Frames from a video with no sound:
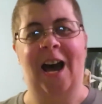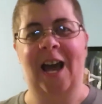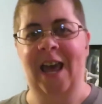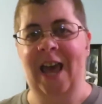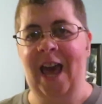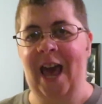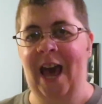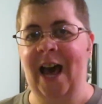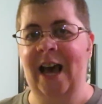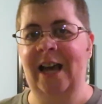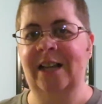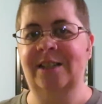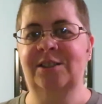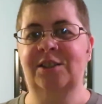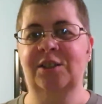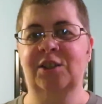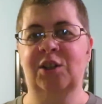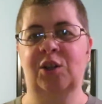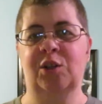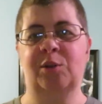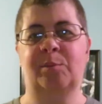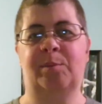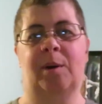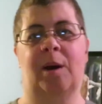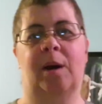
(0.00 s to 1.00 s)
I had to
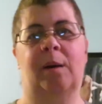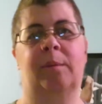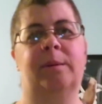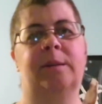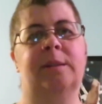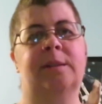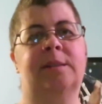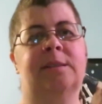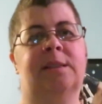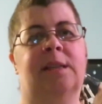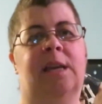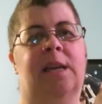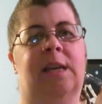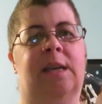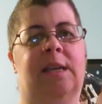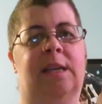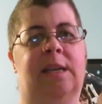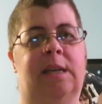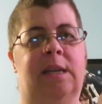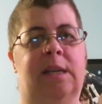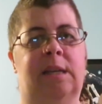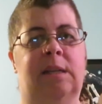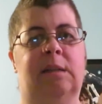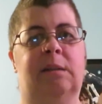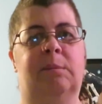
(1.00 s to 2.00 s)
go to Publix
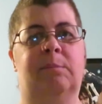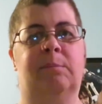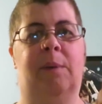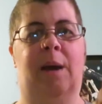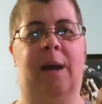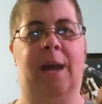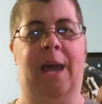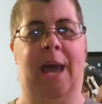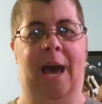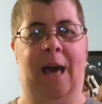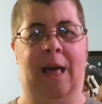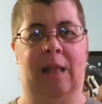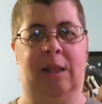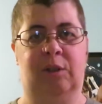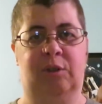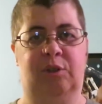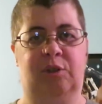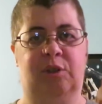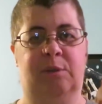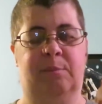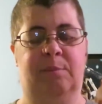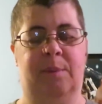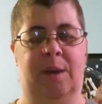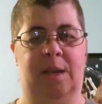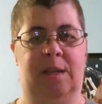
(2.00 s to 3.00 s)
and get my
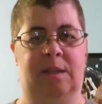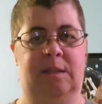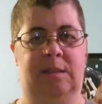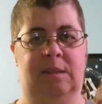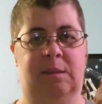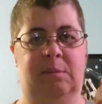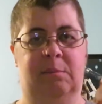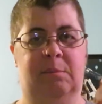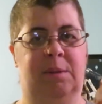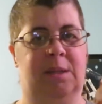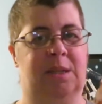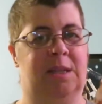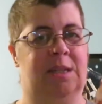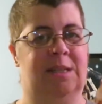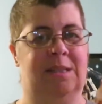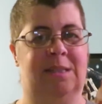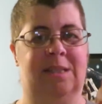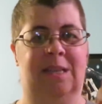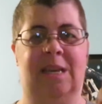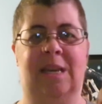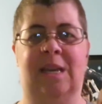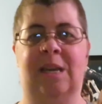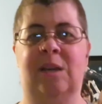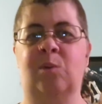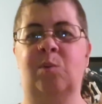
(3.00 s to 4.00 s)
allergy medicine because
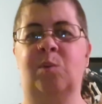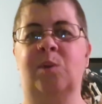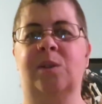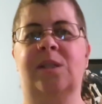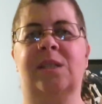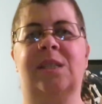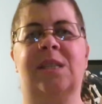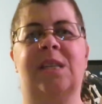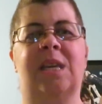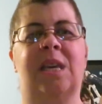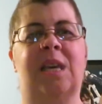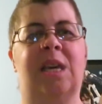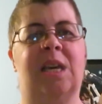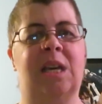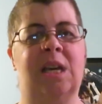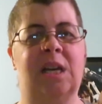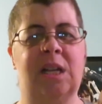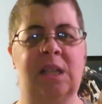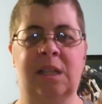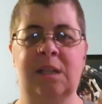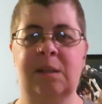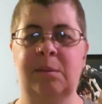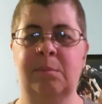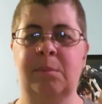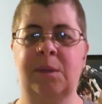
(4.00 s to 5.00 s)
it was
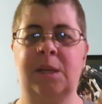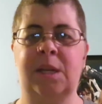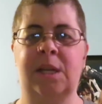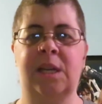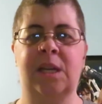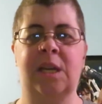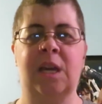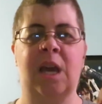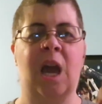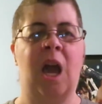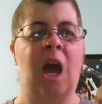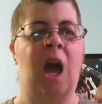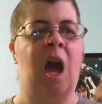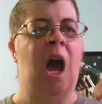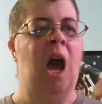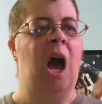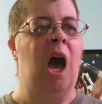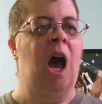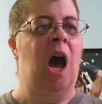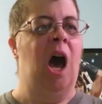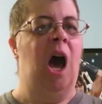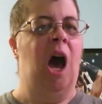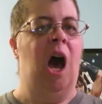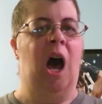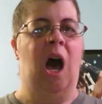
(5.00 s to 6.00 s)
killing me
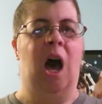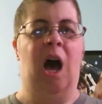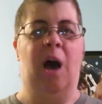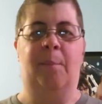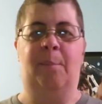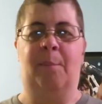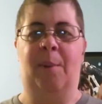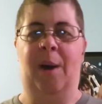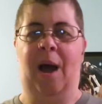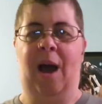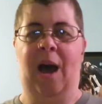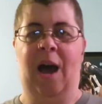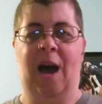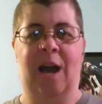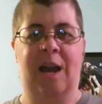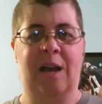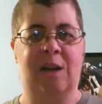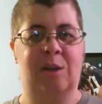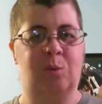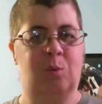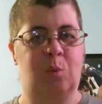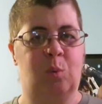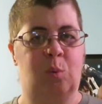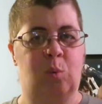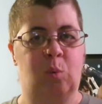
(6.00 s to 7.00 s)
my
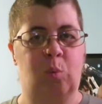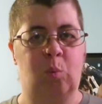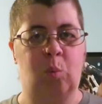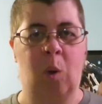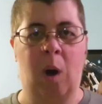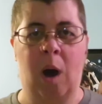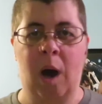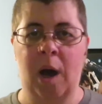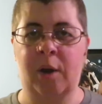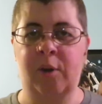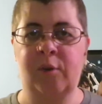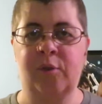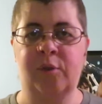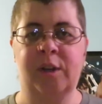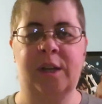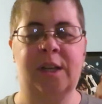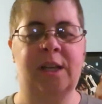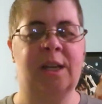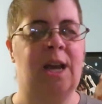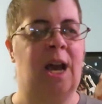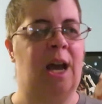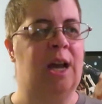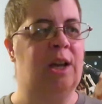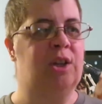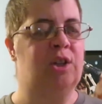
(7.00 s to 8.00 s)
eyes were
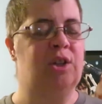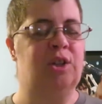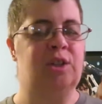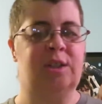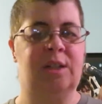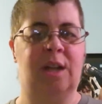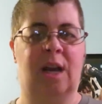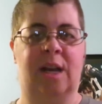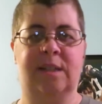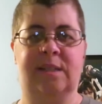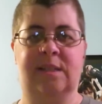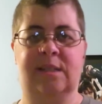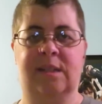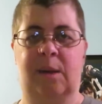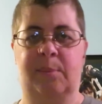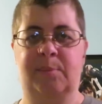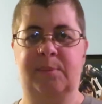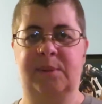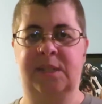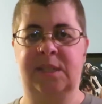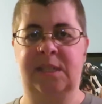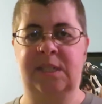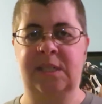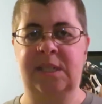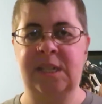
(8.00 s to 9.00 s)
watering. I could not
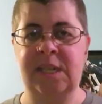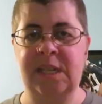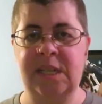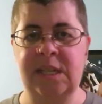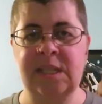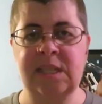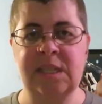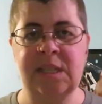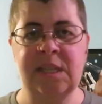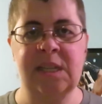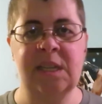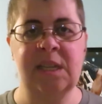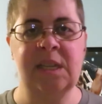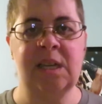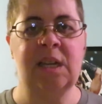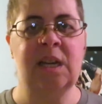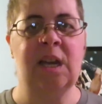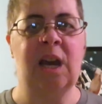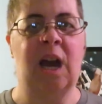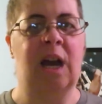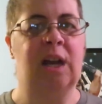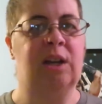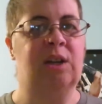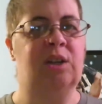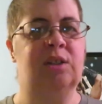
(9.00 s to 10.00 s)
stop
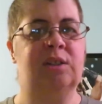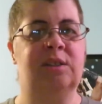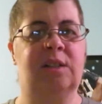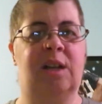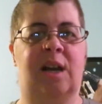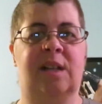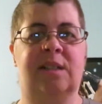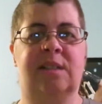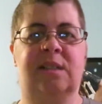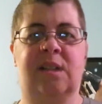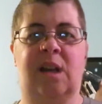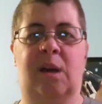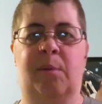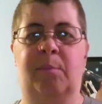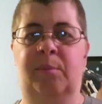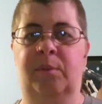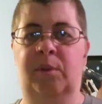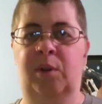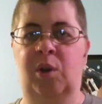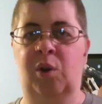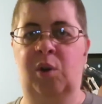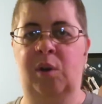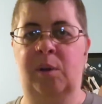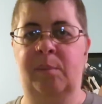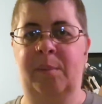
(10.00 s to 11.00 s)
sneezing. I could not stop
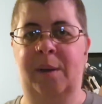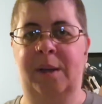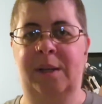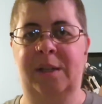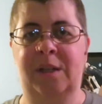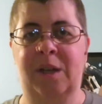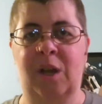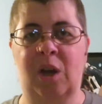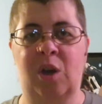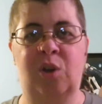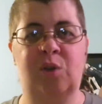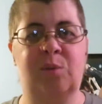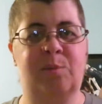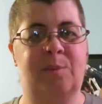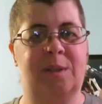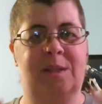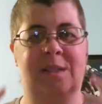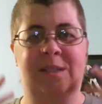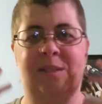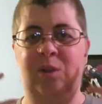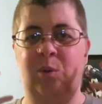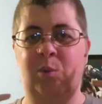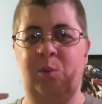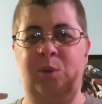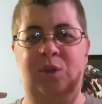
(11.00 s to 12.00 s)
blowing my nose
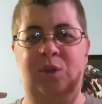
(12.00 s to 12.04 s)
because it